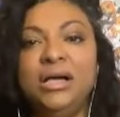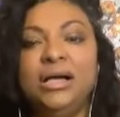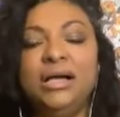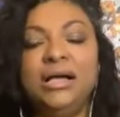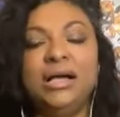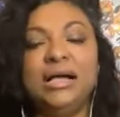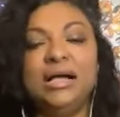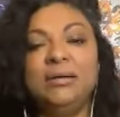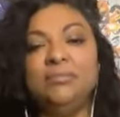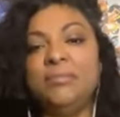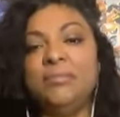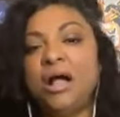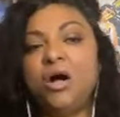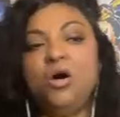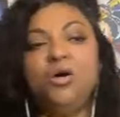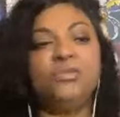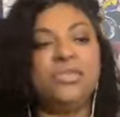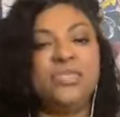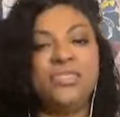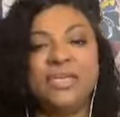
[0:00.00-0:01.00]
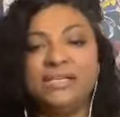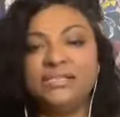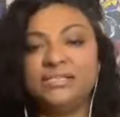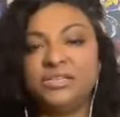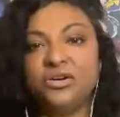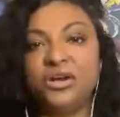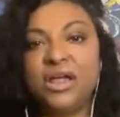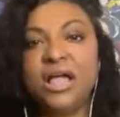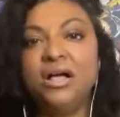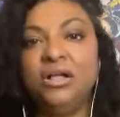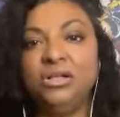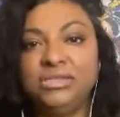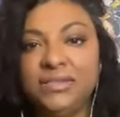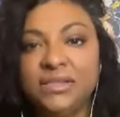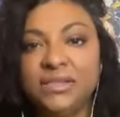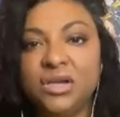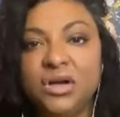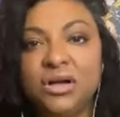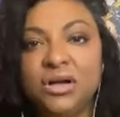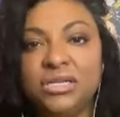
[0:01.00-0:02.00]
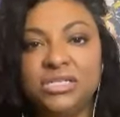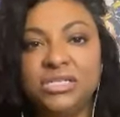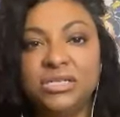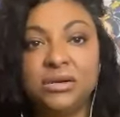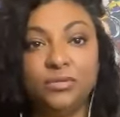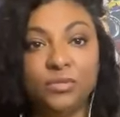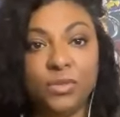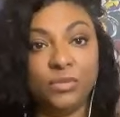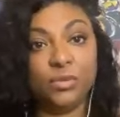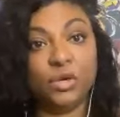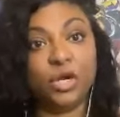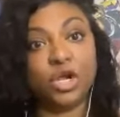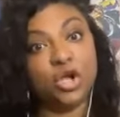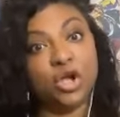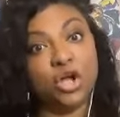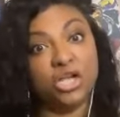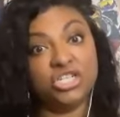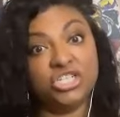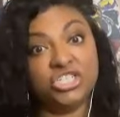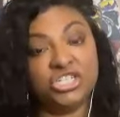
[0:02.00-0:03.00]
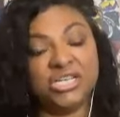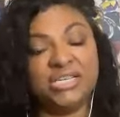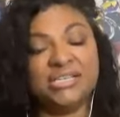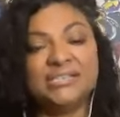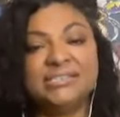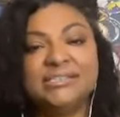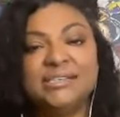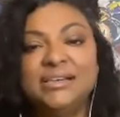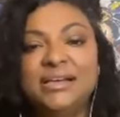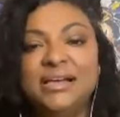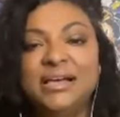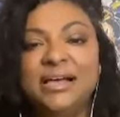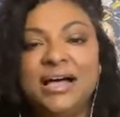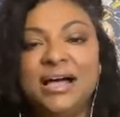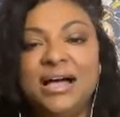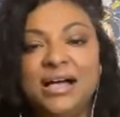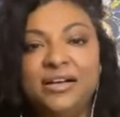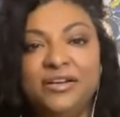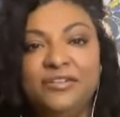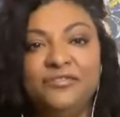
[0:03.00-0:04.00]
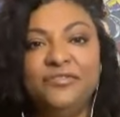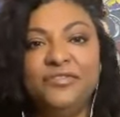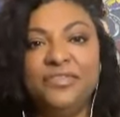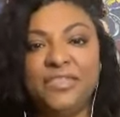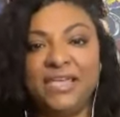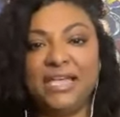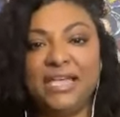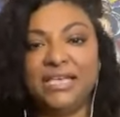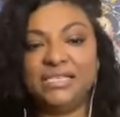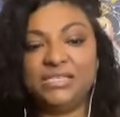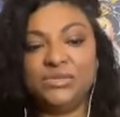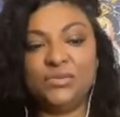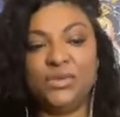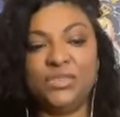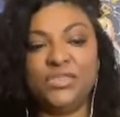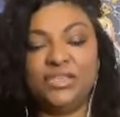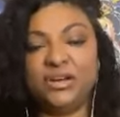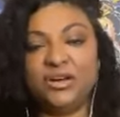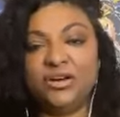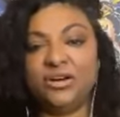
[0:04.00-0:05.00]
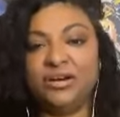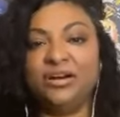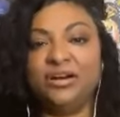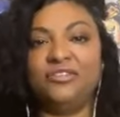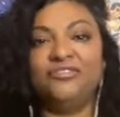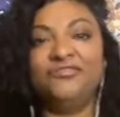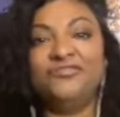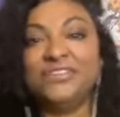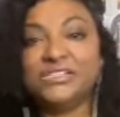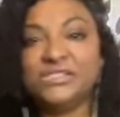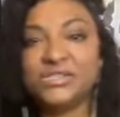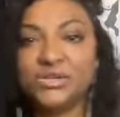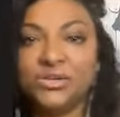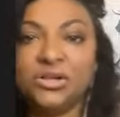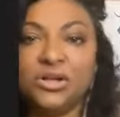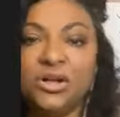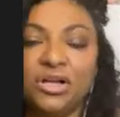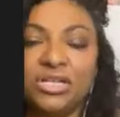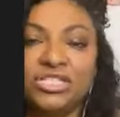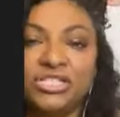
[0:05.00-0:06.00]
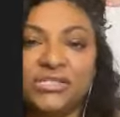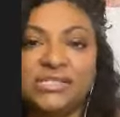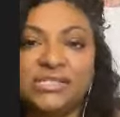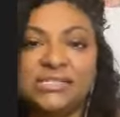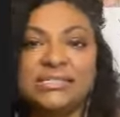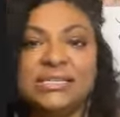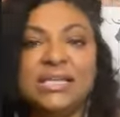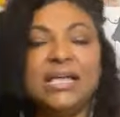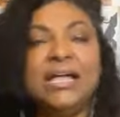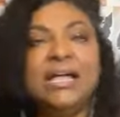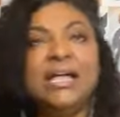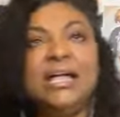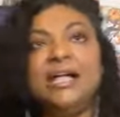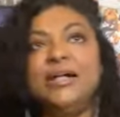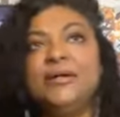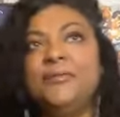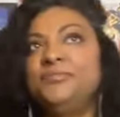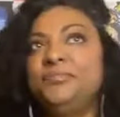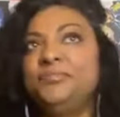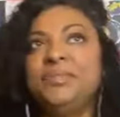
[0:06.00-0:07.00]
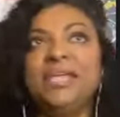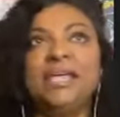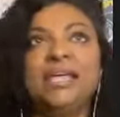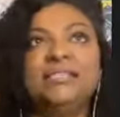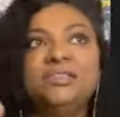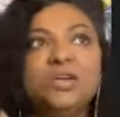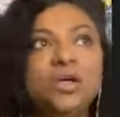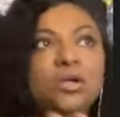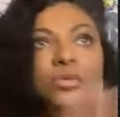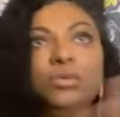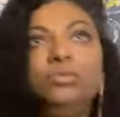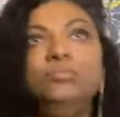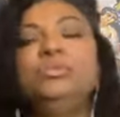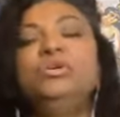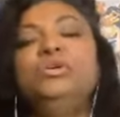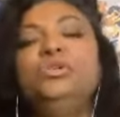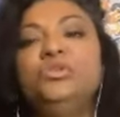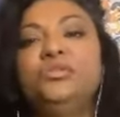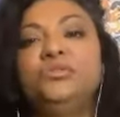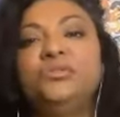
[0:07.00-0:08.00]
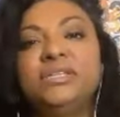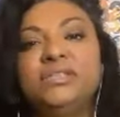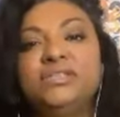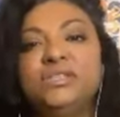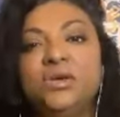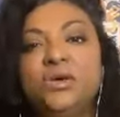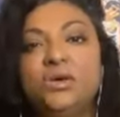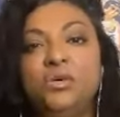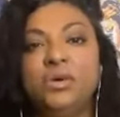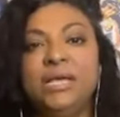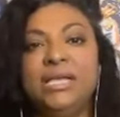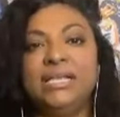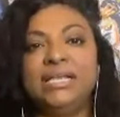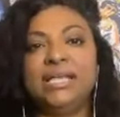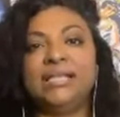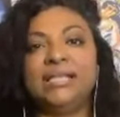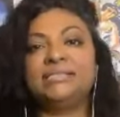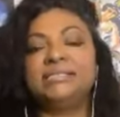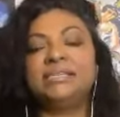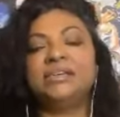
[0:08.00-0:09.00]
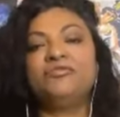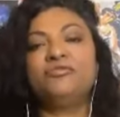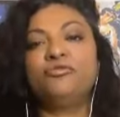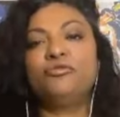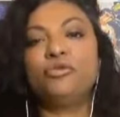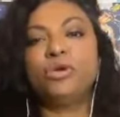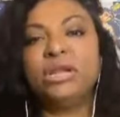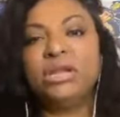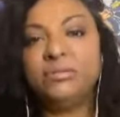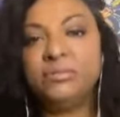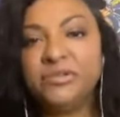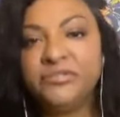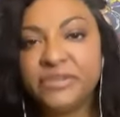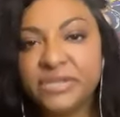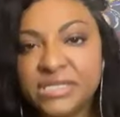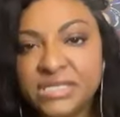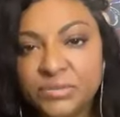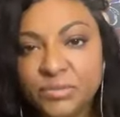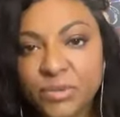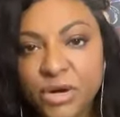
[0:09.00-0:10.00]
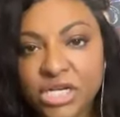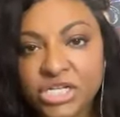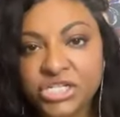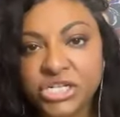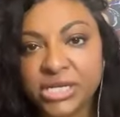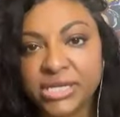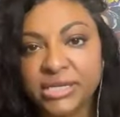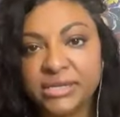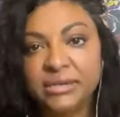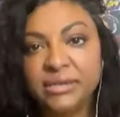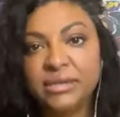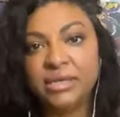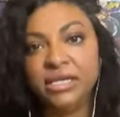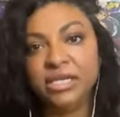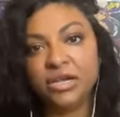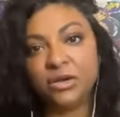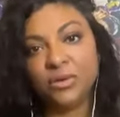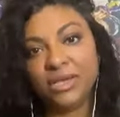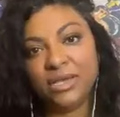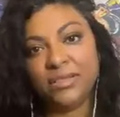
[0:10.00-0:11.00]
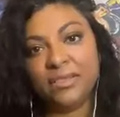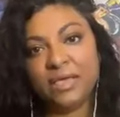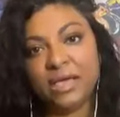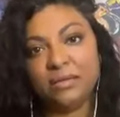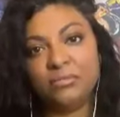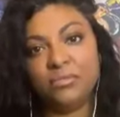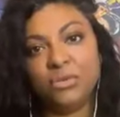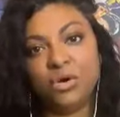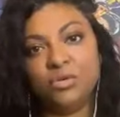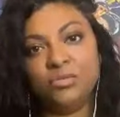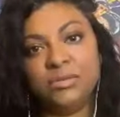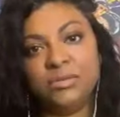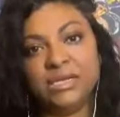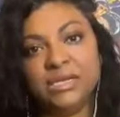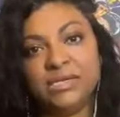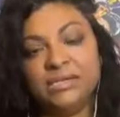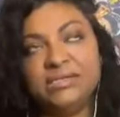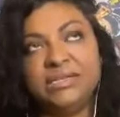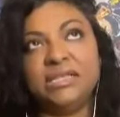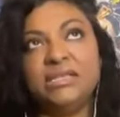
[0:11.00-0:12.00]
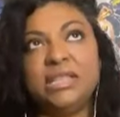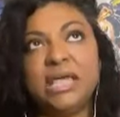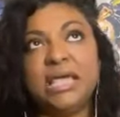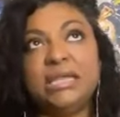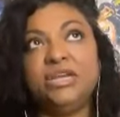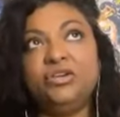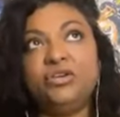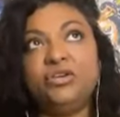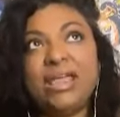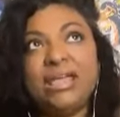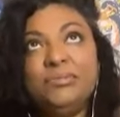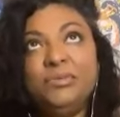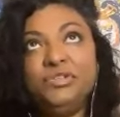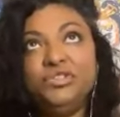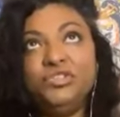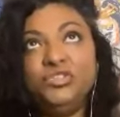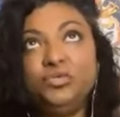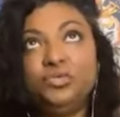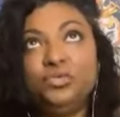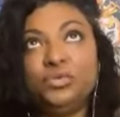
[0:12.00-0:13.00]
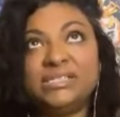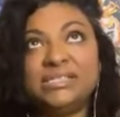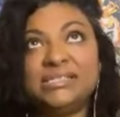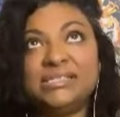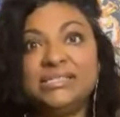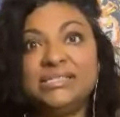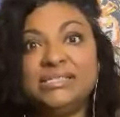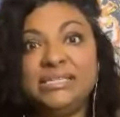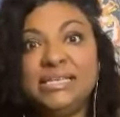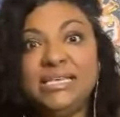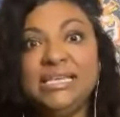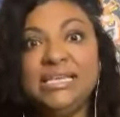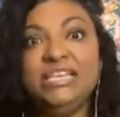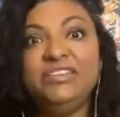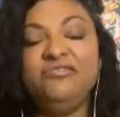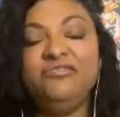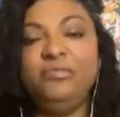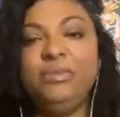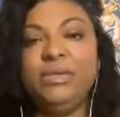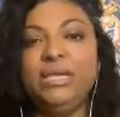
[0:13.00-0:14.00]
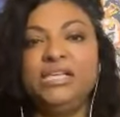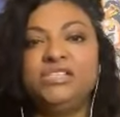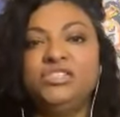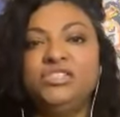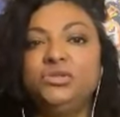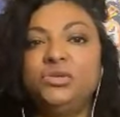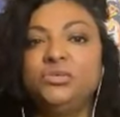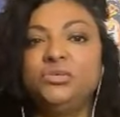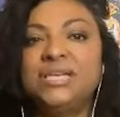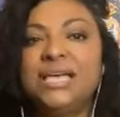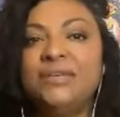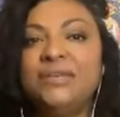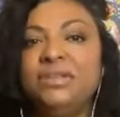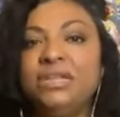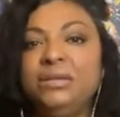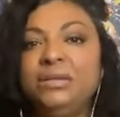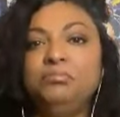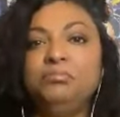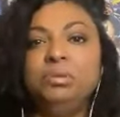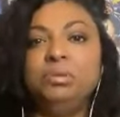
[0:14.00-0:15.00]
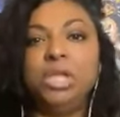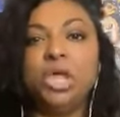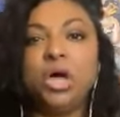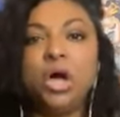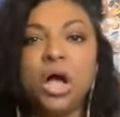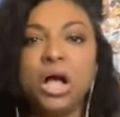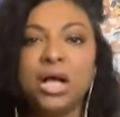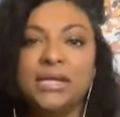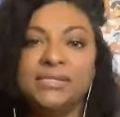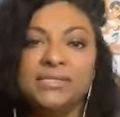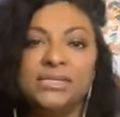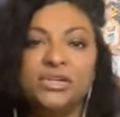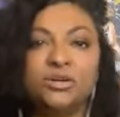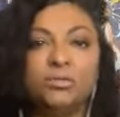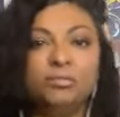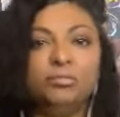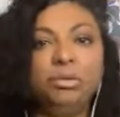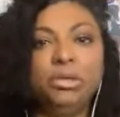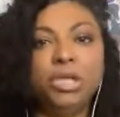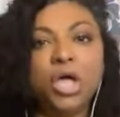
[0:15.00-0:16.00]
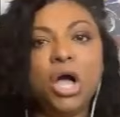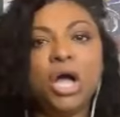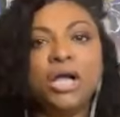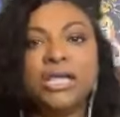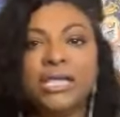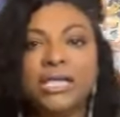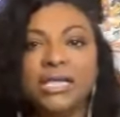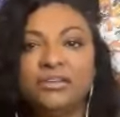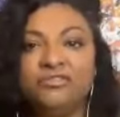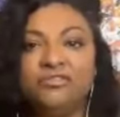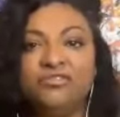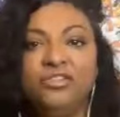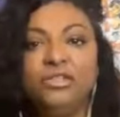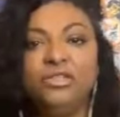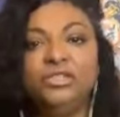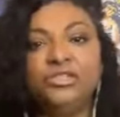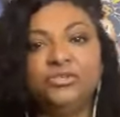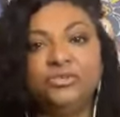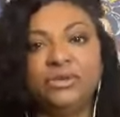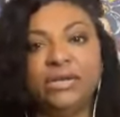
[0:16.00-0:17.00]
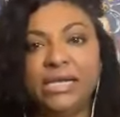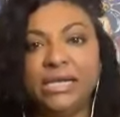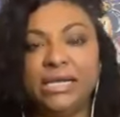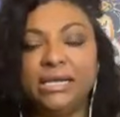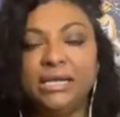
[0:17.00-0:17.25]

um, all the things that are held in the con when we're conscious of things within our, our physical consciousness it's all removed and so it gets freedom of expression you know in that moment and then you're able to receive because you don't have any blocks that are blocking and filtering